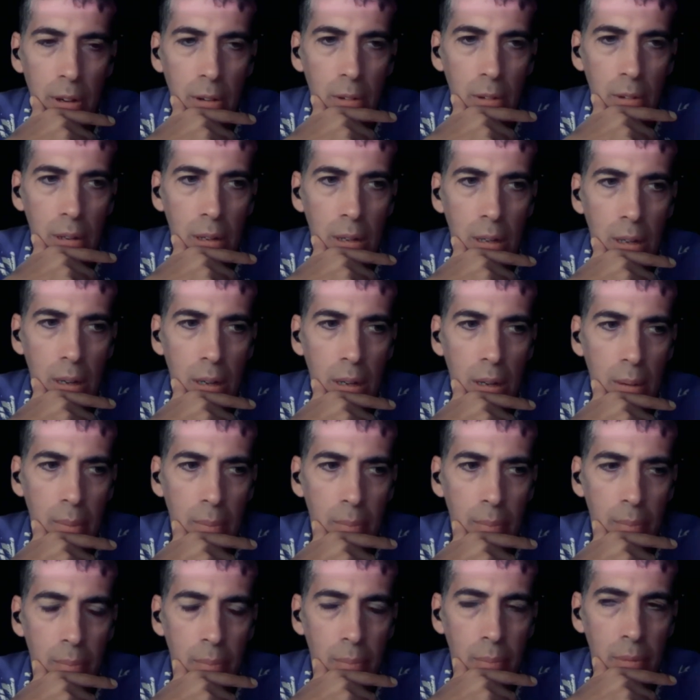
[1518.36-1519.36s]
very.
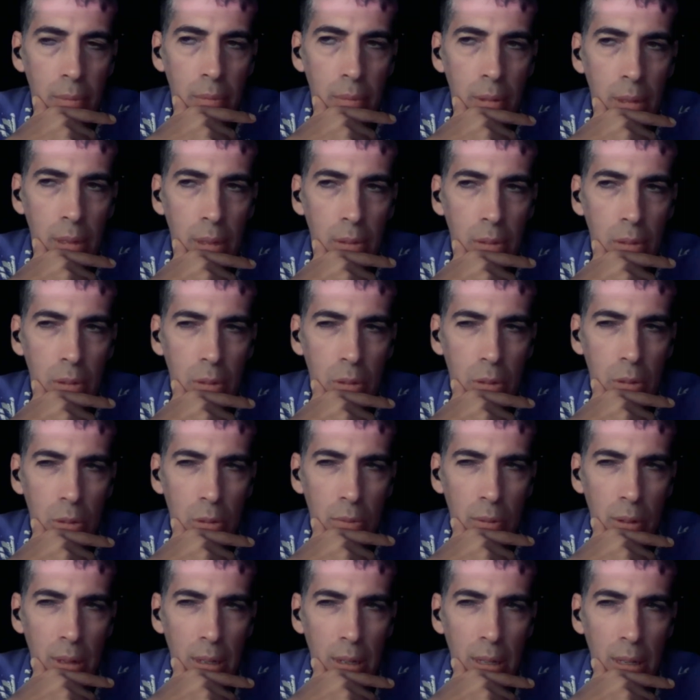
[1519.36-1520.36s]
Um, it's
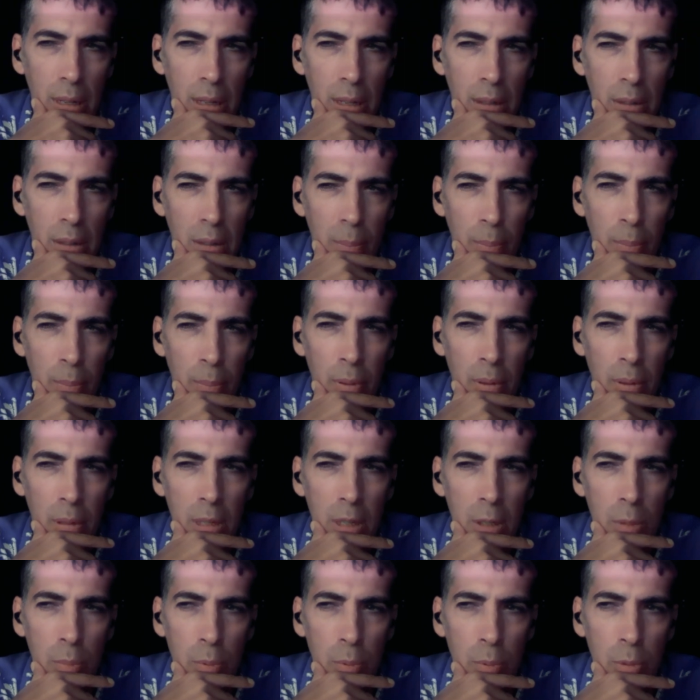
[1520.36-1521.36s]
sort of like it's a
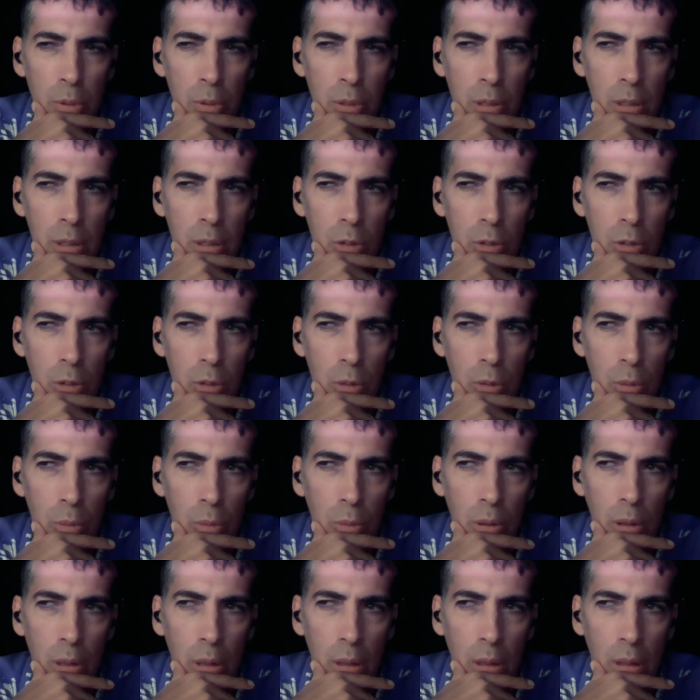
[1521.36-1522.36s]
police
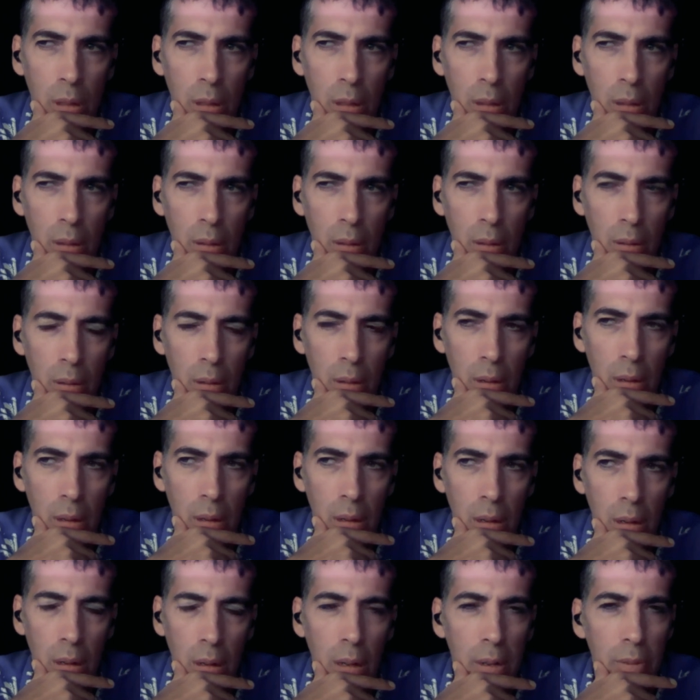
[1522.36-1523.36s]
procedural with
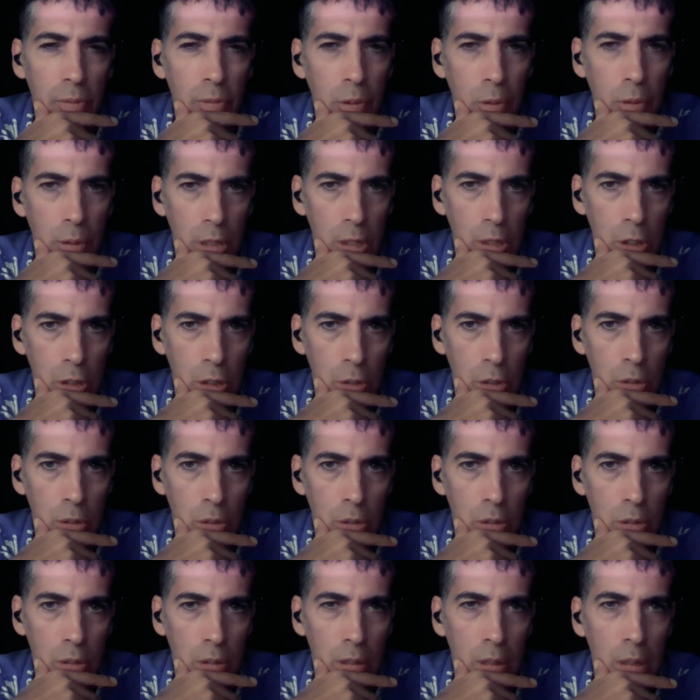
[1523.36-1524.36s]
a lot of
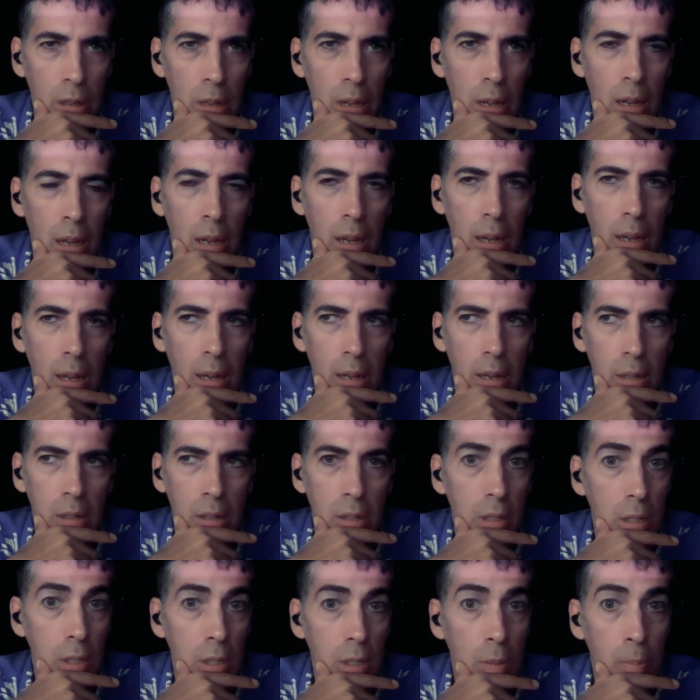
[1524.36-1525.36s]
creatures, and
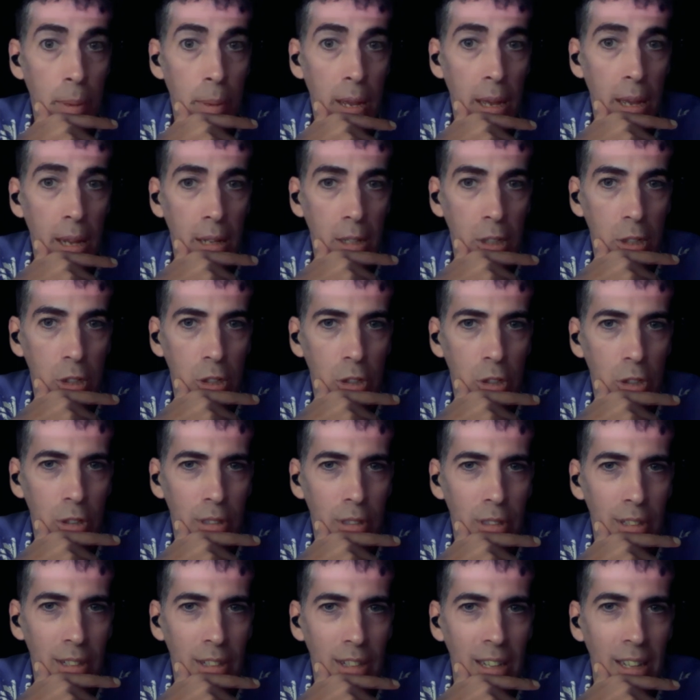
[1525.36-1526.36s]
it's in
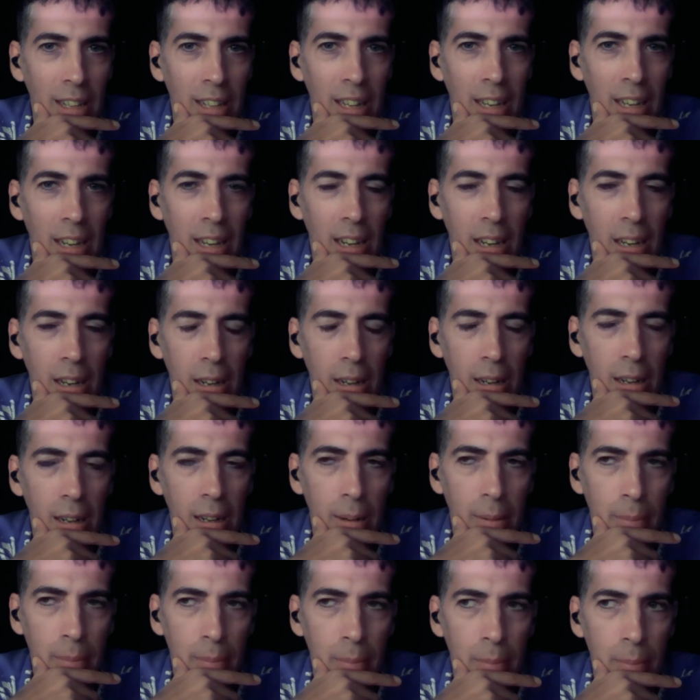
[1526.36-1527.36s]
Spanish.
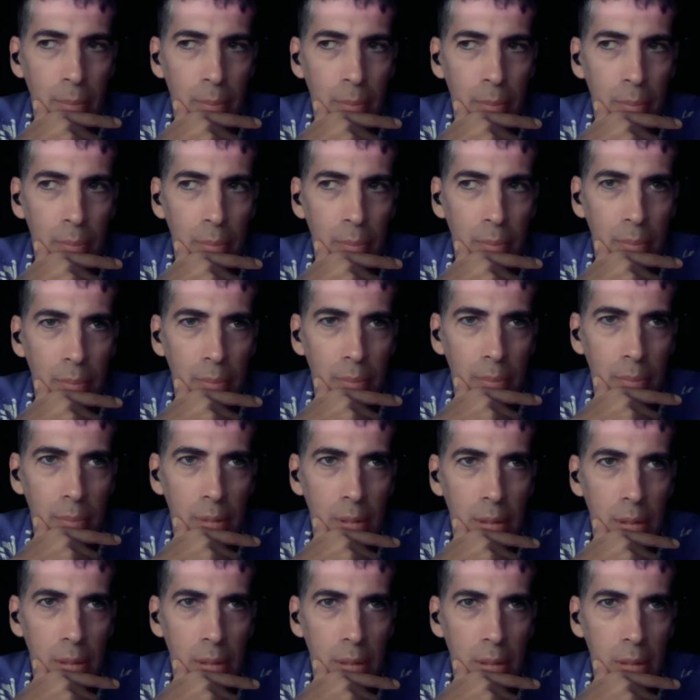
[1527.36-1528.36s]

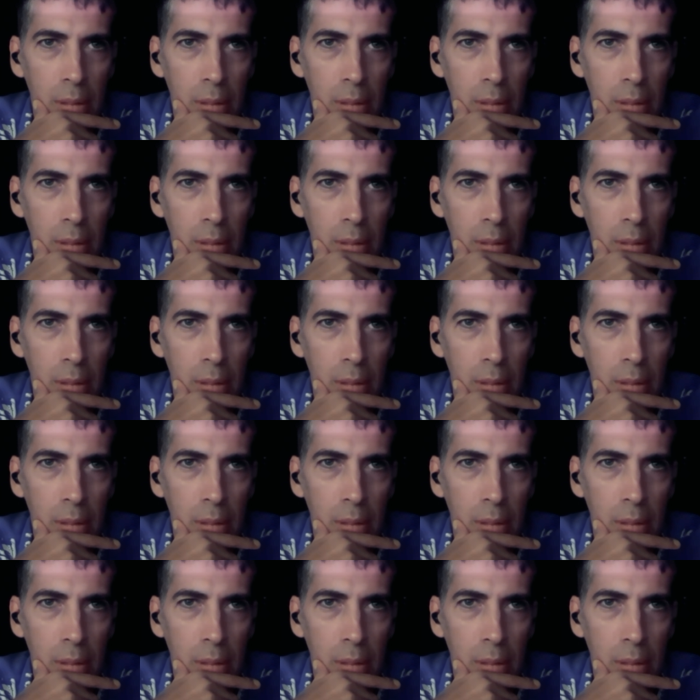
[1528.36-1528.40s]
Um,